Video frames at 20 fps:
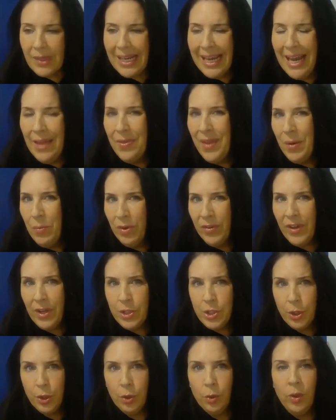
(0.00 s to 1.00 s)
And then what they
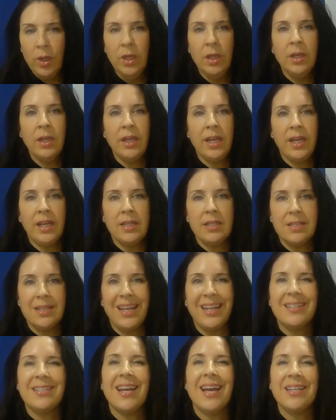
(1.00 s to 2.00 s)
do is
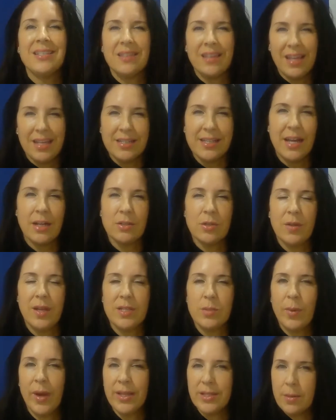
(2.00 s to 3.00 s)
they test things out. So
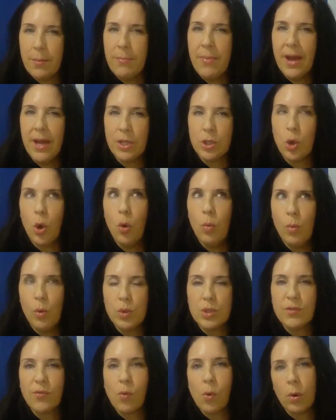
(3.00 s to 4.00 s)
that's why it's
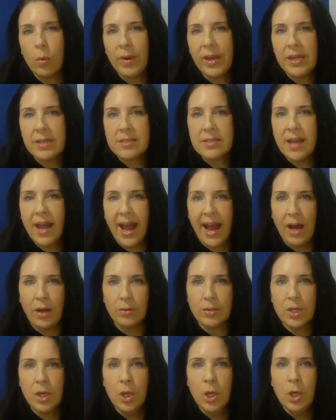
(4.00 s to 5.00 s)
almost 4 weeks
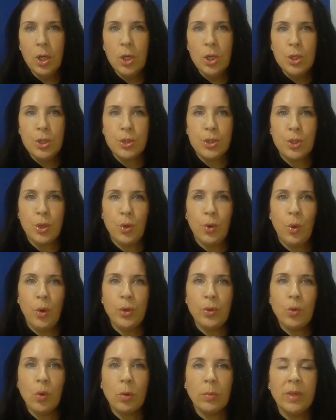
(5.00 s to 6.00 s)
out. So
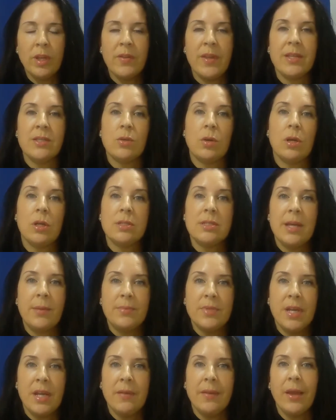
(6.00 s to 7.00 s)
normally they start
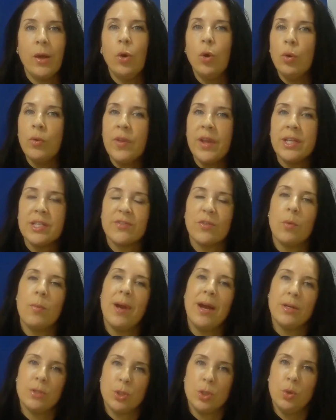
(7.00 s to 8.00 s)
accepting, they hold things for
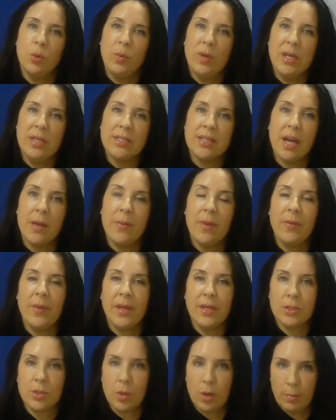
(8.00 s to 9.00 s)
about 2 weeks, and then
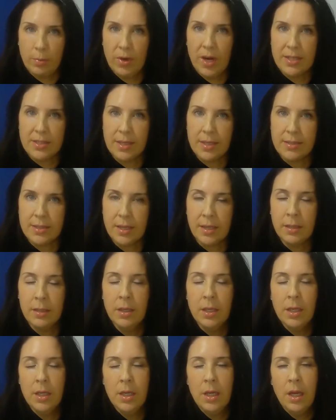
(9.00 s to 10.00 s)
they start processing.
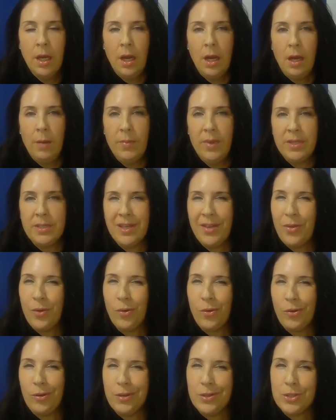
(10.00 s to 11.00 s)
They said they're
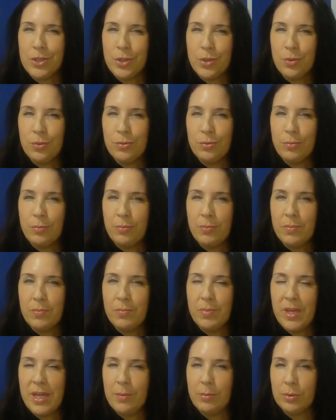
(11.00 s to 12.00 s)
going to
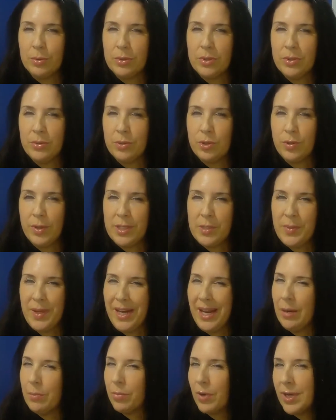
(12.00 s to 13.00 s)
be able to transmit
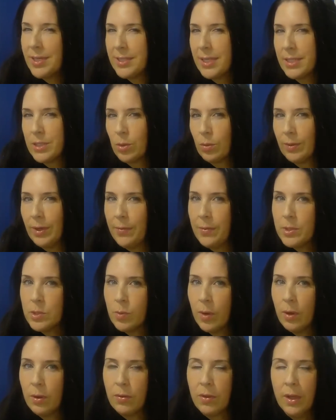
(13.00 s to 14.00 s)
and process around the
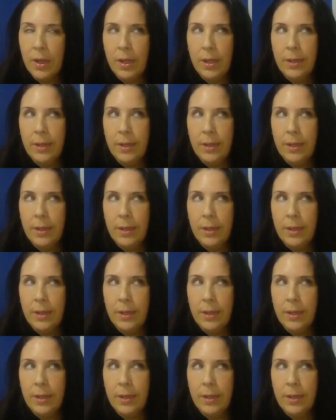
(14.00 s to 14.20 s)
12th.